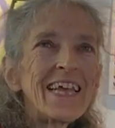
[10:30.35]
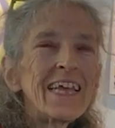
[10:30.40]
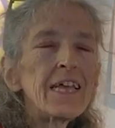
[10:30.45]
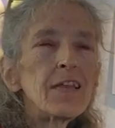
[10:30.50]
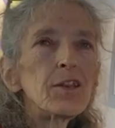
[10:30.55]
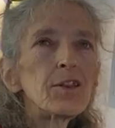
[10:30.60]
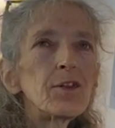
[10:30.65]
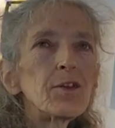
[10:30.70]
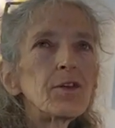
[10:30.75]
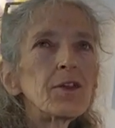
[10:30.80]

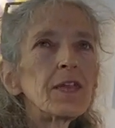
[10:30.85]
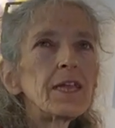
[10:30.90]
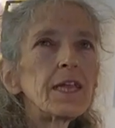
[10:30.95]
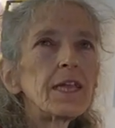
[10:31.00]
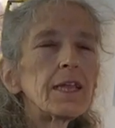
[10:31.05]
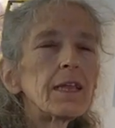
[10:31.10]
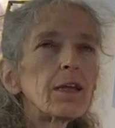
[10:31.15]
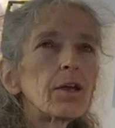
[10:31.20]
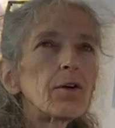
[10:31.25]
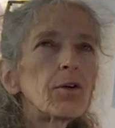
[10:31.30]
So
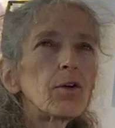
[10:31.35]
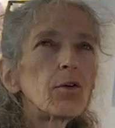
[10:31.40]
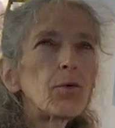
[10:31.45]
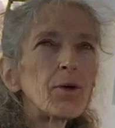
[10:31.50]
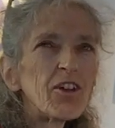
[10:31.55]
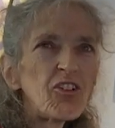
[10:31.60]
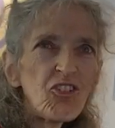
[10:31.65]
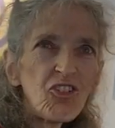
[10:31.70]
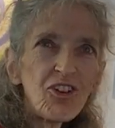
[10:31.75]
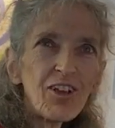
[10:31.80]

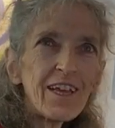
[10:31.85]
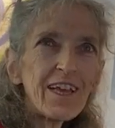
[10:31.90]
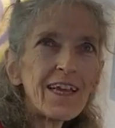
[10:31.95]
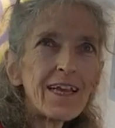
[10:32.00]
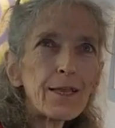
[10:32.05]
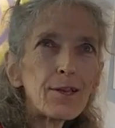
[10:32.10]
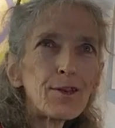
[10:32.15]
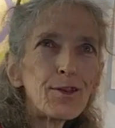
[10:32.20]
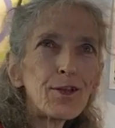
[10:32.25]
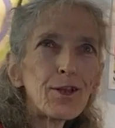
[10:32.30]
questioning
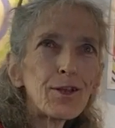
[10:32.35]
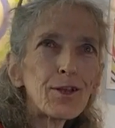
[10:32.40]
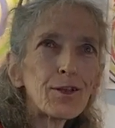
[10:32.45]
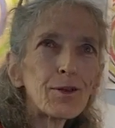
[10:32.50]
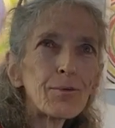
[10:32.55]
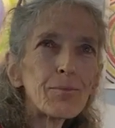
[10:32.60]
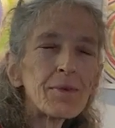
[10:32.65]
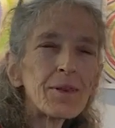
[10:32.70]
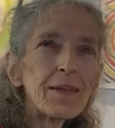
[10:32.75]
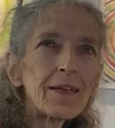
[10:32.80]
is not
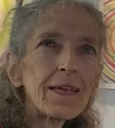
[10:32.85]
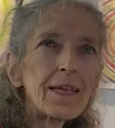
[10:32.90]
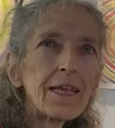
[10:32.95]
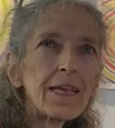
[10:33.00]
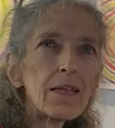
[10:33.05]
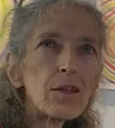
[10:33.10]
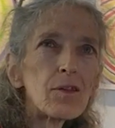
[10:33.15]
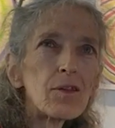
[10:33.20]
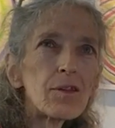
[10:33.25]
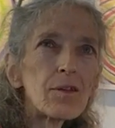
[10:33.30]
something
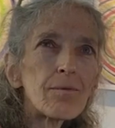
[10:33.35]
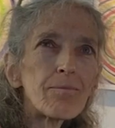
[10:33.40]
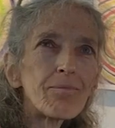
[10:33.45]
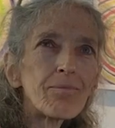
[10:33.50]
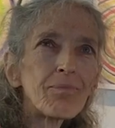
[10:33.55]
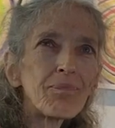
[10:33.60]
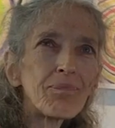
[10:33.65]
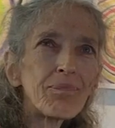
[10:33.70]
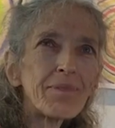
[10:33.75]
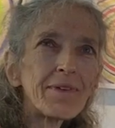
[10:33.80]
he's
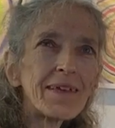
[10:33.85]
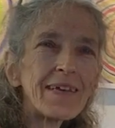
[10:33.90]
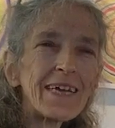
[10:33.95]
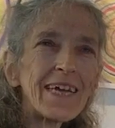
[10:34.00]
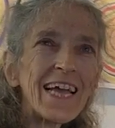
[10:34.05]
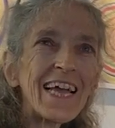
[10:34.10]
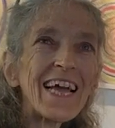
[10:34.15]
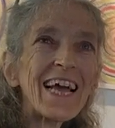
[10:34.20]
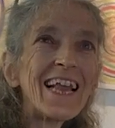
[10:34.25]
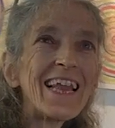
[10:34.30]

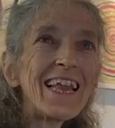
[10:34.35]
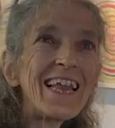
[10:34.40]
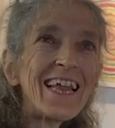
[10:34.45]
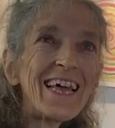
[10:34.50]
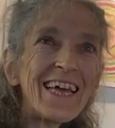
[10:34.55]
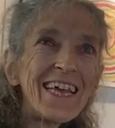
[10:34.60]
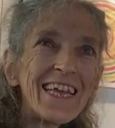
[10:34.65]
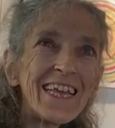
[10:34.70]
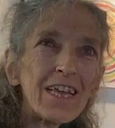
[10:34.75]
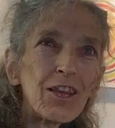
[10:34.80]

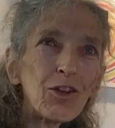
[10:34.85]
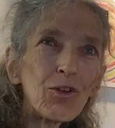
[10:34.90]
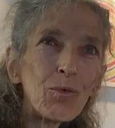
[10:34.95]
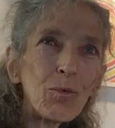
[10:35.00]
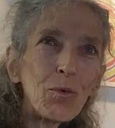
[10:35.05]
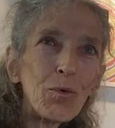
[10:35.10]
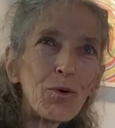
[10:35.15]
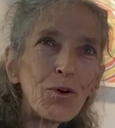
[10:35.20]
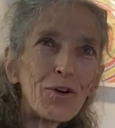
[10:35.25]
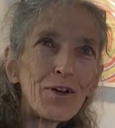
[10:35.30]
inclined
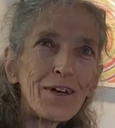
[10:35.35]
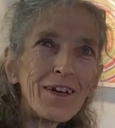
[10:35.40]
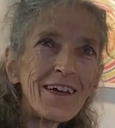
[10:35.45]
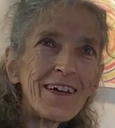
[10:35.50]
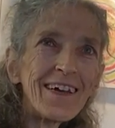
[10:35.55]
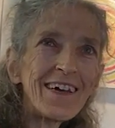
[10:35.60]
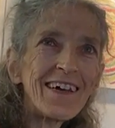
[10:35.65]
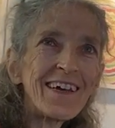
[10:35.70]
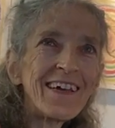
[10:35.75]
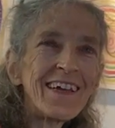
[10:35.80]
toward.
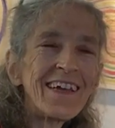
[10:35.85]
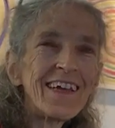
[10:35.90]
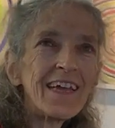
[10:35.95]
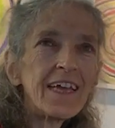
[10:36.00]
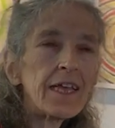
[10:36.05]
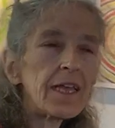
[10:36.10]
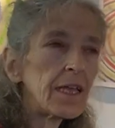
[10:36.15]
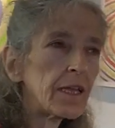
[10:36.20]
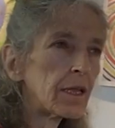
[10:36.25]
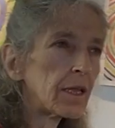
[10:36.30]

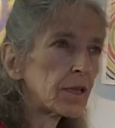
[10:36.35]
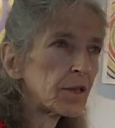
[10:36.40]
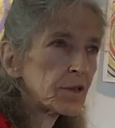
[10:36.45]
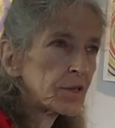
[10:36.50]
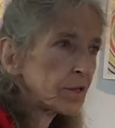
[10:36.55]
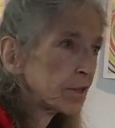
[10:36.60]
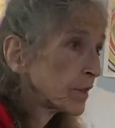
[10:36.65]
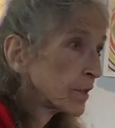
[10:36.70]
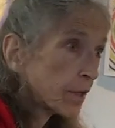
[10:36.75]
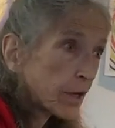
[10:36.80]
He has
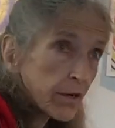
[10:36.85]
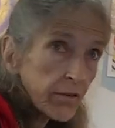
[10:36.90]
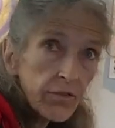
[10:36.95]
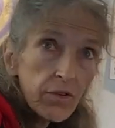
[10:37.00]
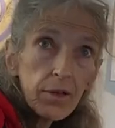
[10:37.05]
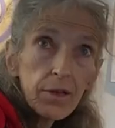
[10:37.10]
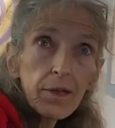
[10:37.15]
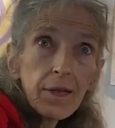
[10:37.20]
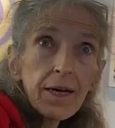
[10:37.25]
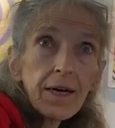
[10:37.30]
discovered
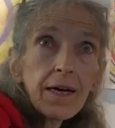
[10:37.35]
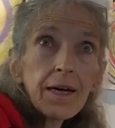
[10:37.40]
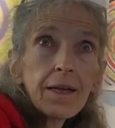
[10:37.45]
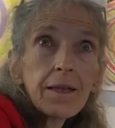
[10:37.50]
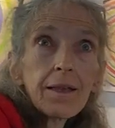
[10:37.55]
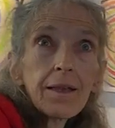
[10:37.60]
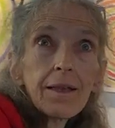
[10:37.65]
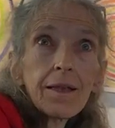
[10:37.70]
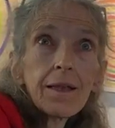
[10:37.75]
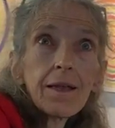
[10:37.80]
that
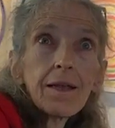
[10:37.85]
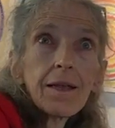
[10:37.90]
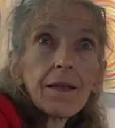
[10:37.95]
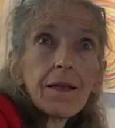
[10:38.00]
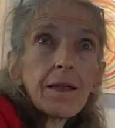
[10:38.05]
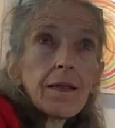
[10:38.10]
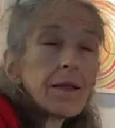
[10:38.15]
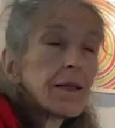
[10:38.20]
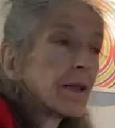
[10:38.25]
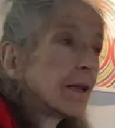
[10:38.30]
and
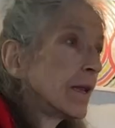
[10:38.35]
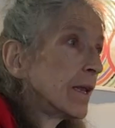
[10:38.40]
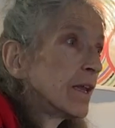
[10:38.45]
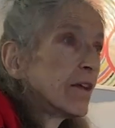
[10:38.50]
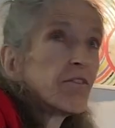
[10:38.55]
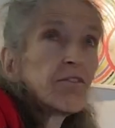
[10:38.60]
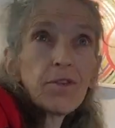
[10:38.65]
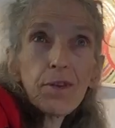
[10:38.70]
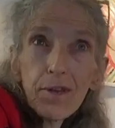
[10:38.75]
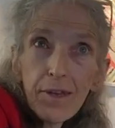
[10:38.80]
he
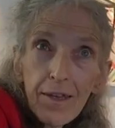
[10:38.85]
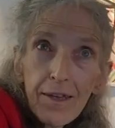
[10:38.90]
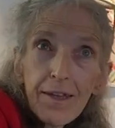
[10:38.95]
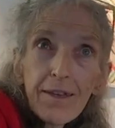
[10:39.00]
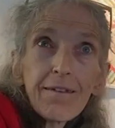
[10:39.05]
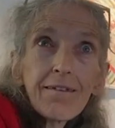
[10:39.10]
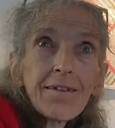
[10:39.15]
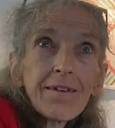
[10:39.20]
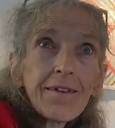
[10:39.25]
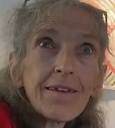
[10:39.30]
lives it,
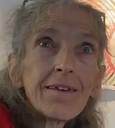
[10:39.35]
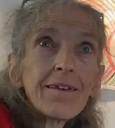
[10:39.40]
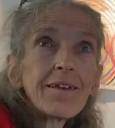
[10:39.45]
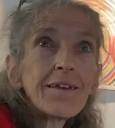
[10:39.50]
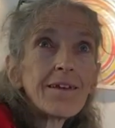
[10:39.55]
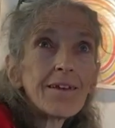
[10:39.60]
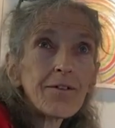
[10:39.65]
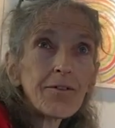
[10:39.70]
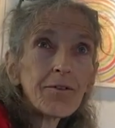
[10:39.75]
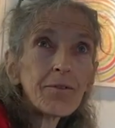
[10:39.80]
and you
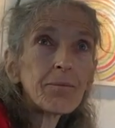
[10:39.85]
know.